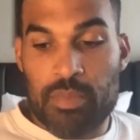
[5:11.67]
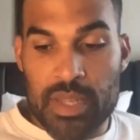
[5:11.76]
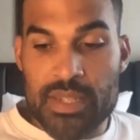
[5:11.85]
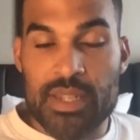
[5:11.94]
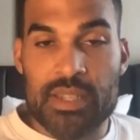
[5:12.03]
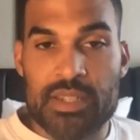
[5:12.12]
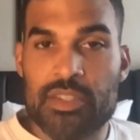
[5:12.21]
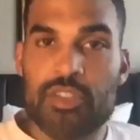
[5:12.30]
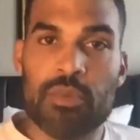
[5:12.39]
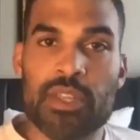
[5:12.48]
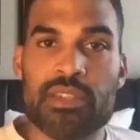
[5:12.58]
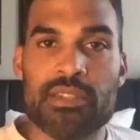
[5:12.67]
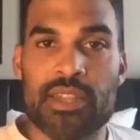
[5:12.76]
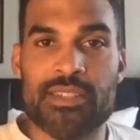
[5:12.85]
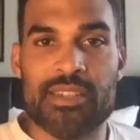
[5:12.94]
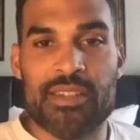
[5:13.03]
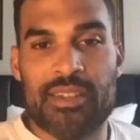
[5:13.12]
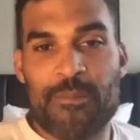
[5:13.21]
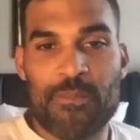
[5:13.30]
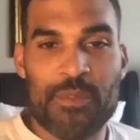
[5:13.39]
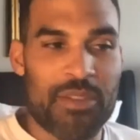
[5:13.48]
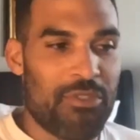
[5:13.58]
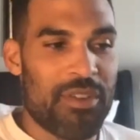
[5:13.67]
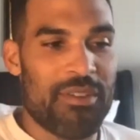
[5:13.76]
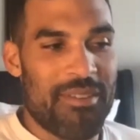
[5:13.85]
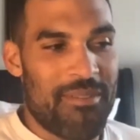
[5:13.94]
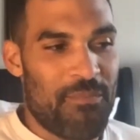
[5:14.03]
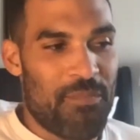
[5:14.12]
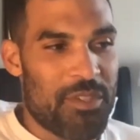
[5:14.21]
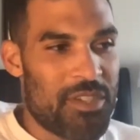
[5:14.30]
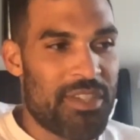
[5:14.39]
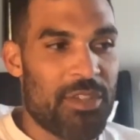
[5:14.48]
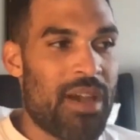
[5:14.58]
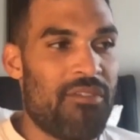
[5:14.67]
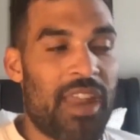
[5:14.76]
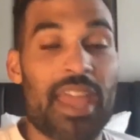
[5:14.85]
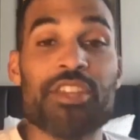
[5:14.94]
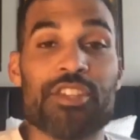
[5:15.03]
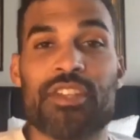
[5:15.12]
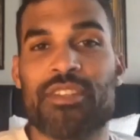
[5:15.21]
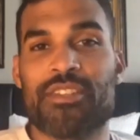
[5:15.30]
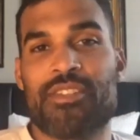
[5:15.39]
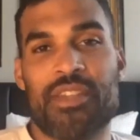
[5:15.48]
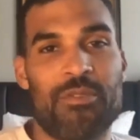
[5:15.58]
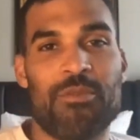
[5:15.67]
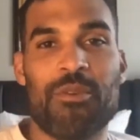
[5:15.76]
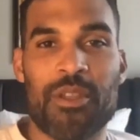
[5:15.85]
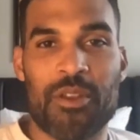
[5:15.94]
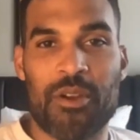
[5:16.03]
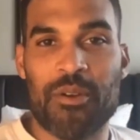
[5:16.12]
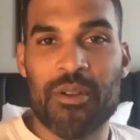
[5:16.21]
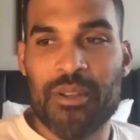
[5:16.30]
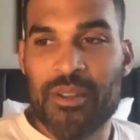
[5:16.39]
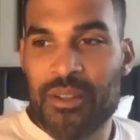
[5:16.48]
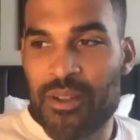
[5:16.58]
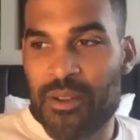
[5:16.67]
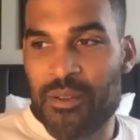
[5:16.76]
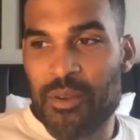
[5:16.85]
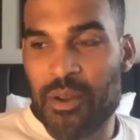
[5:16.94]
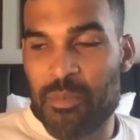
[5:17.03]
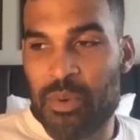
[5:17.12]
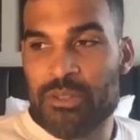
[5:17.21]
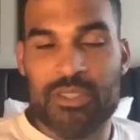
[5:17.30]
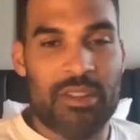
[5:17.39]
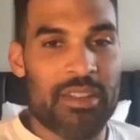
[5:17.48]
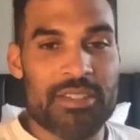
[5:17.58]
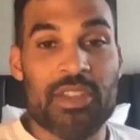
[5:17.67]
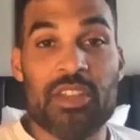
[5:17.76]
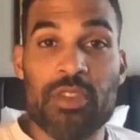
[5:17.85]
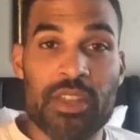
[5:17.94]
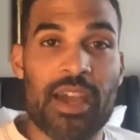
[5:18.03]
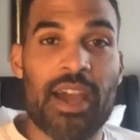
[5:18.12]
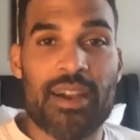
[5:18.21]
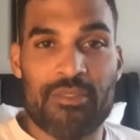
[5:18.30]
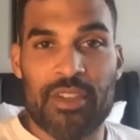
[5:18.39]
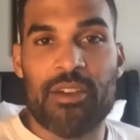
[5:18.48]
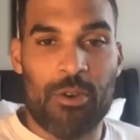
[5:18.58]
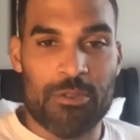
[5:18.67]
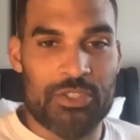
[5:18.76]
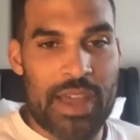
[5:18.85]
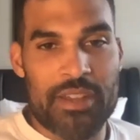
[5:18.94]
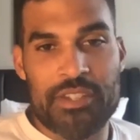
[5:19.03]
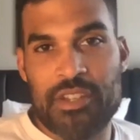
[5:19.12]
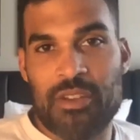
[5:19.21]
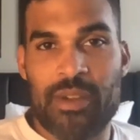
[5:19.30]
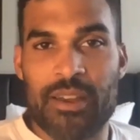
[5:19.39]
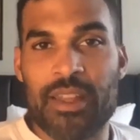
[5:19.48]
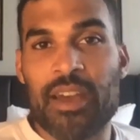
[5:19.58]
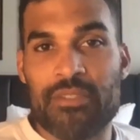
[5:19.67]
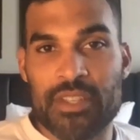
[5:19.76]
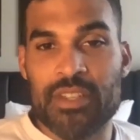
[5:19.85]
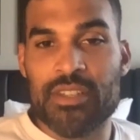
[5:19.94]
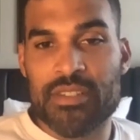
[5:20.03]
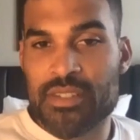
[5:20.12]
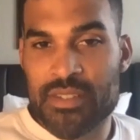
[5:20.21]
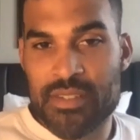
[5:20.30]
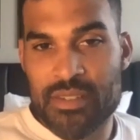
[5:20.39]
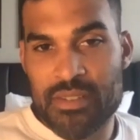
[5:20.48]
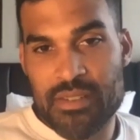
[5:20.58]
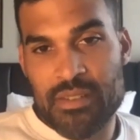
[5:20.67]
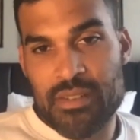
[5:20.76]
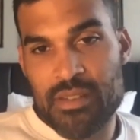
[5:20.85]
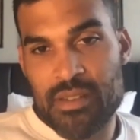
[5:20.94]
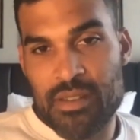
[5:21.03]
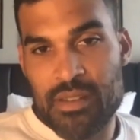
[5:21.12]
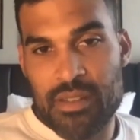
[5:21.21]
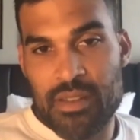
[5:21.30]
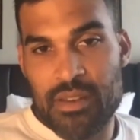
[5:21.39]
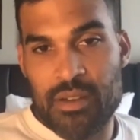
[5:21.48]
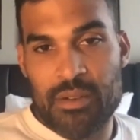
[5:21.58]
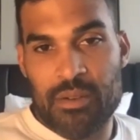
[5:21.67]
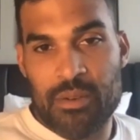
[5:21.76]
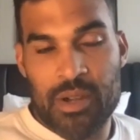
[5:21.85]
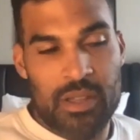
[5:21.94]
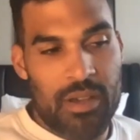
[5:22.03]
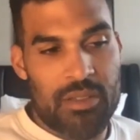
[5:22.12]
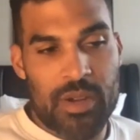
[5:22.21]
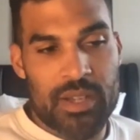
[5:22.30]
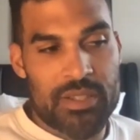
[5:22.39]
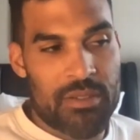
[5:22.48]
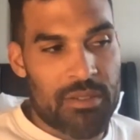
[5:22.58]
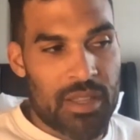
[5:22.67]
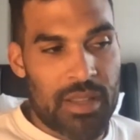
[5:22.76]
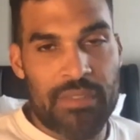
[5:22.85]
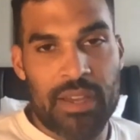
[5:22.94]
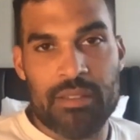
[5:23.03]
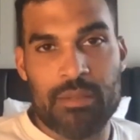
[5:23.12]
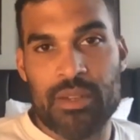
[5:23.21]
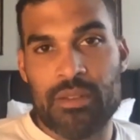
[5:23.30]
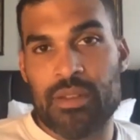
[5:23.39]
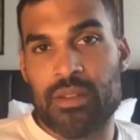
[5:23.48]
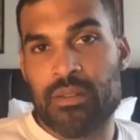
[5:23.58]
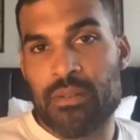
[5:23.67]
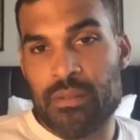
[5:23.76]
It's a business. It's it's it's a different. Just like you have an agent, just like you you know are posted on Instagram, you need to have like a whole strategy around NFTs, you know, or otherwise you'll get laughed out the building.